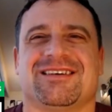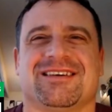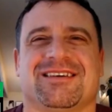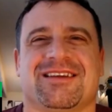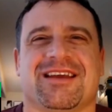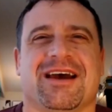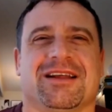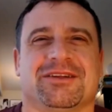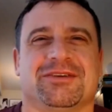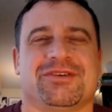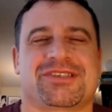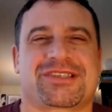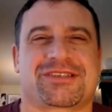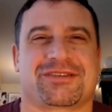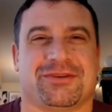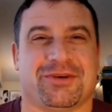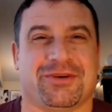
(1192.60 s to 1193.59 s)
Yeah, Louis
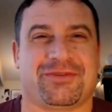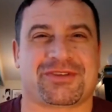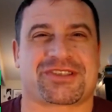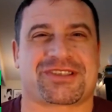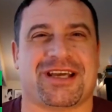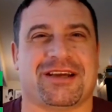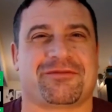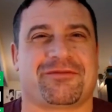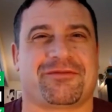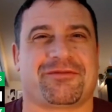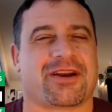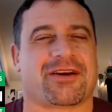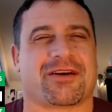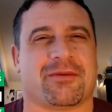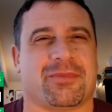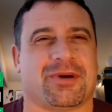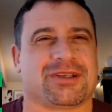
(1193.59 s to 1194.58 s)
Facette
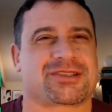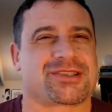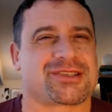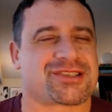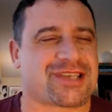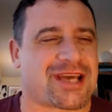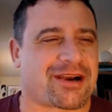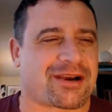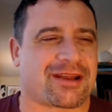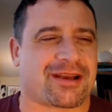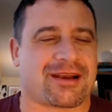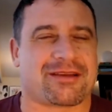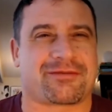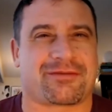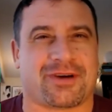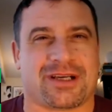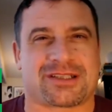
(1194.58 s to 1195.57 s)
fought on a bunch of Saturday
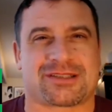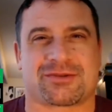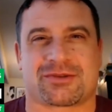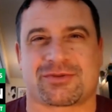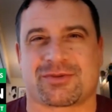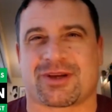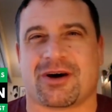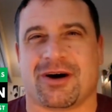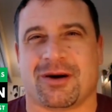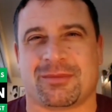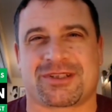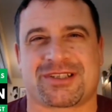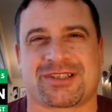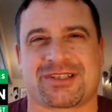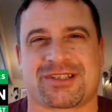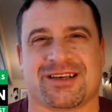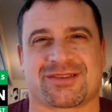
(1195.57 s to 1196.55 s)
Night Fights, which we
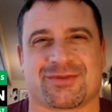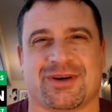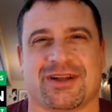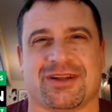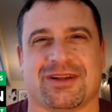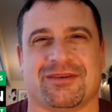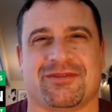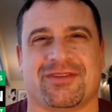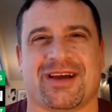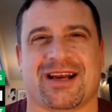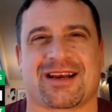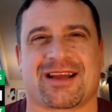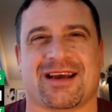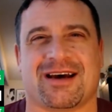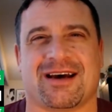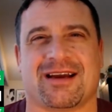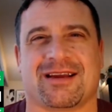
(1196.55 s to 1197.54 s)
commentated as well. Love that
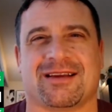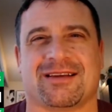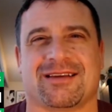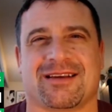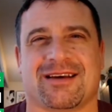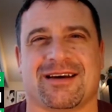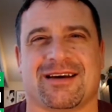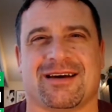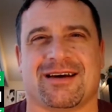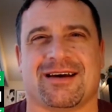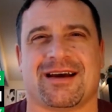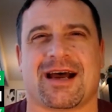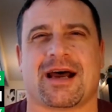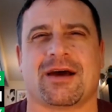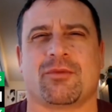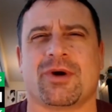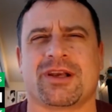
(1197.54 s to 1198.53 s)
guy. And
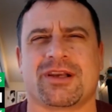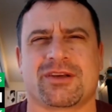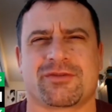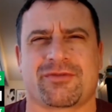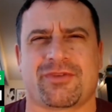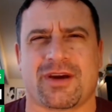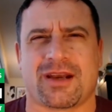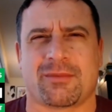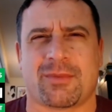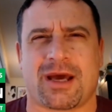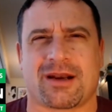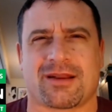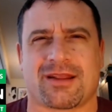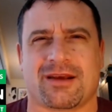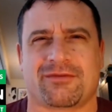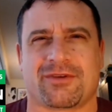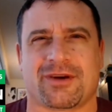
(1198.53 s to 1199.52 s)
when did you fight him? How did
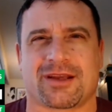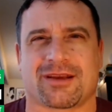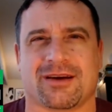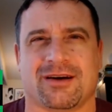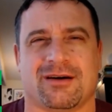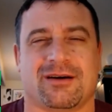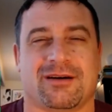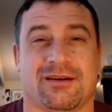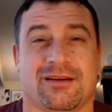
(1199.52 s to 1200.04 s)
that fight go?